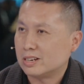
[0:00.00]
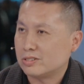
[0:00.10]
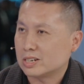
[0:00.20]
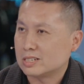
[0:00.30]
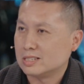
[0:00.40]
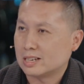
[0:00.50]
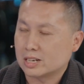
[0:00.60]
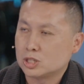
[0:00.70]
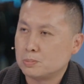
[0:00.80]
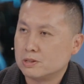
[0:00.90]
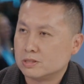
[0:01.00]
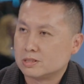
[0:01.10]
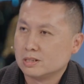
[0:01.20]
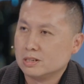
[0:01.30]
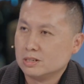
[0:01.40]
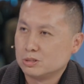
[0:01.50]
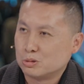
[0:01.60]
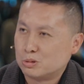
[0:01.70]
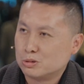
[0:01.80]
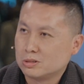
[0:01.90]
attractions and experience
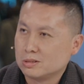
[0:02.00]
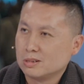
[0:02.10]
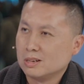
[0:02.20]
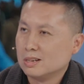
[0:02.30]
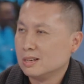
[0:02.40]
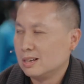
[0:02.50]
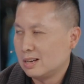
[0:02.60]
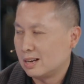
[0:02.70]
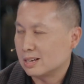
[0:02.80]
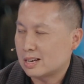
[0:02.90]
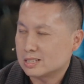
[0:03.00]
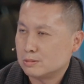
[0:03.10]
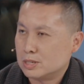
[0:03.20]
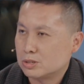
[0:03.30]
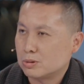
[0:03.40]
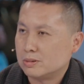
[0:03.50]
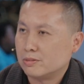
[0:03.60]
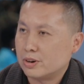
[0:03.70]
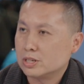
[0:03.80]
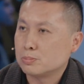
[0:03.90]
to those customers from
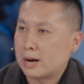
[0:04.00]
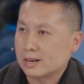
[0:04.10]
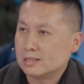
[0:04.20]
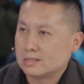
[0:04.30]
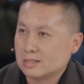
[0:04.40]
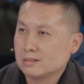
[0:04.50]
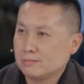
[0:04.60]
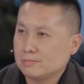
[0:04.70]
the various markets.